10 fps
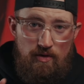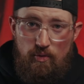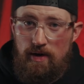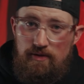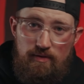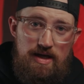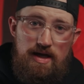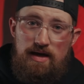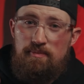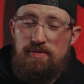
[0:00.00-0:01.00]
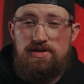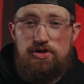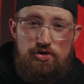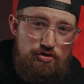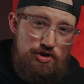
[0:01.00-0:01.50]
Wind reading,
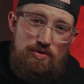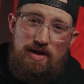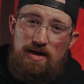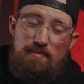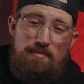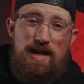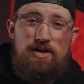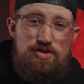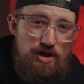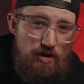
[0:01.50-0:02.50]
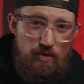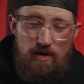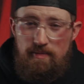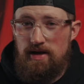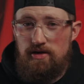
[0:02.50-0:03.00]
positional shooting, managing your
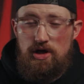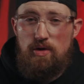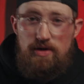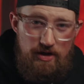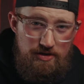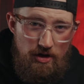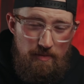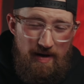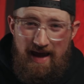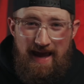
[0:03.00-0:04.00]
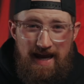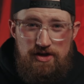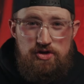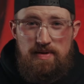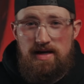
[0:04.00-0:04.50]
equipment, knowing your dope, and
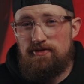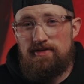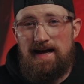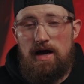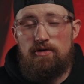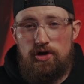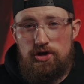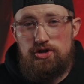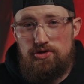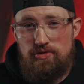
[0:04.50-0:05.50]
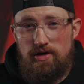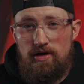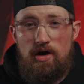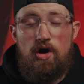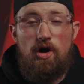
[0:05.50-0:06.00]
just being a flat out good
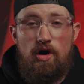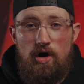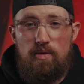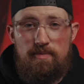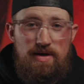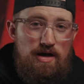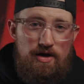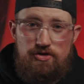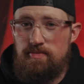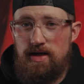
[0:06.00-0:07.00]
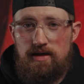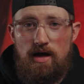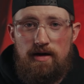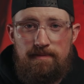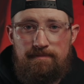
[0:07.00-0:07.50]
shooter, all while being on a 2-minute clock.